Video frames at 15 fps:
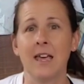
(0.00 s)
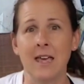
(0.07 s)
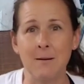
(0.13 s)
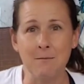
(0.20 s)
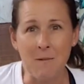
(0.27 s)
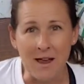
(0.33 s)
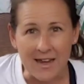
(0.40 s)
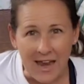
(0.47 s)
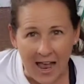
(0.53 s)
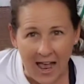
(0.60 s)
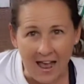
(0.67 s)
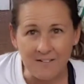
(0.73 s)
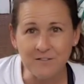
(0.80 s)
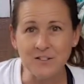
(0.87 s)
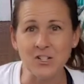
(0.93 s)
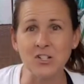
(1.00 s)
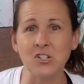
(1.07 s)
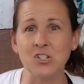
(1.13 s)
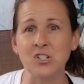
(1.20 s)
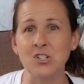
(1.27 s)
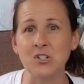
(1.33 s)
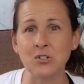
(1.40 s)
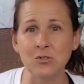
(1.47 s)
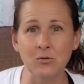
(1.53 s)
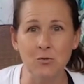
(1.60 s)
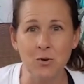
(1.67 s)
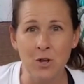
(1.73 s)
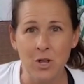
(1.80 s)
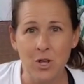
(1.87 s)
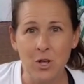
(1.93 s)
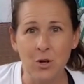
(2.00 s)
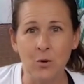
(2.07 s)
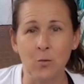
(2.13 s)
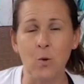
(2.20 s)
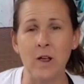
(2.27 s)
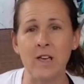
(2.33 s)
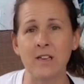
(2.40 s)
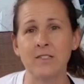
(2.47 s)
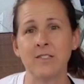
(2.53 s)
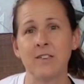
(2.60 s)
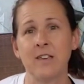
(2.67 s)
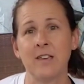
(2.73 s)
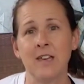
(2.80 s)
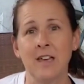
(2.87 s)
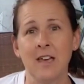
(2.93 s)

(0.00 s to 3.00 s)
it might have to do with